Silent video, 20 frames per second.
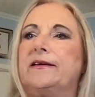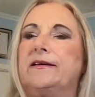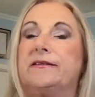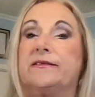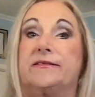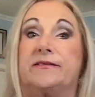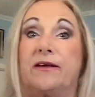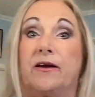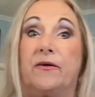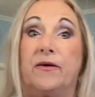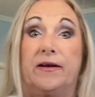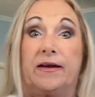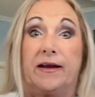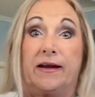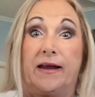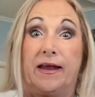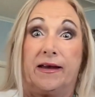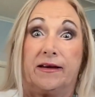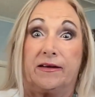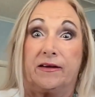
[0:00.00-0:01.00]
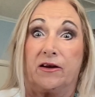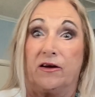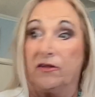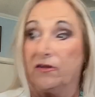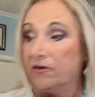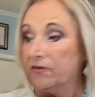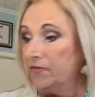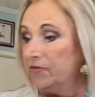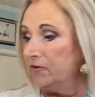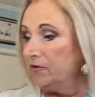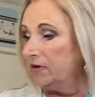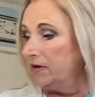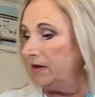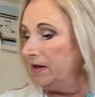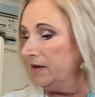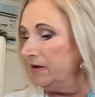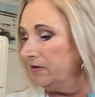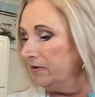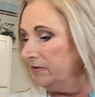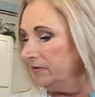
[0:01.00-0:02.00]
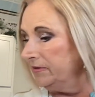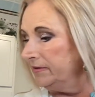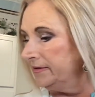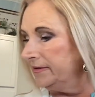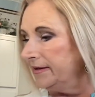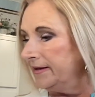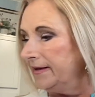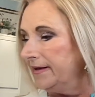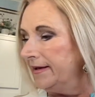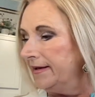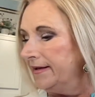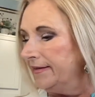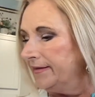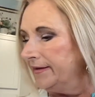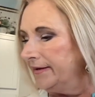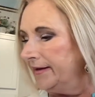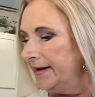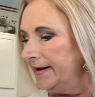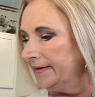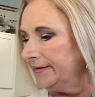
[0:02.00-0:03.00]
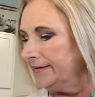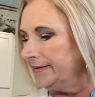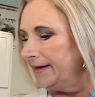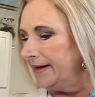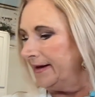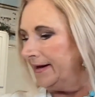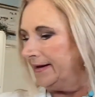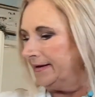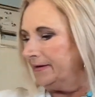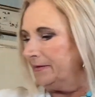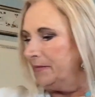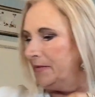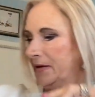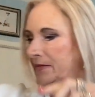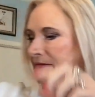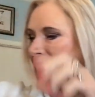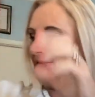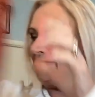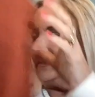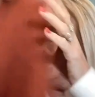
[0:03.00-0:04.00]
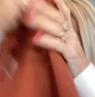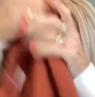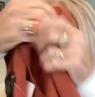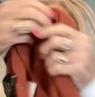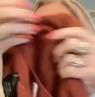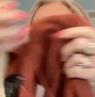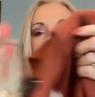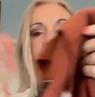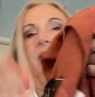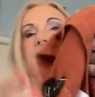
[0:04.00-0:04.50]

So, and I like colorful clothes. The next item I'm seeing in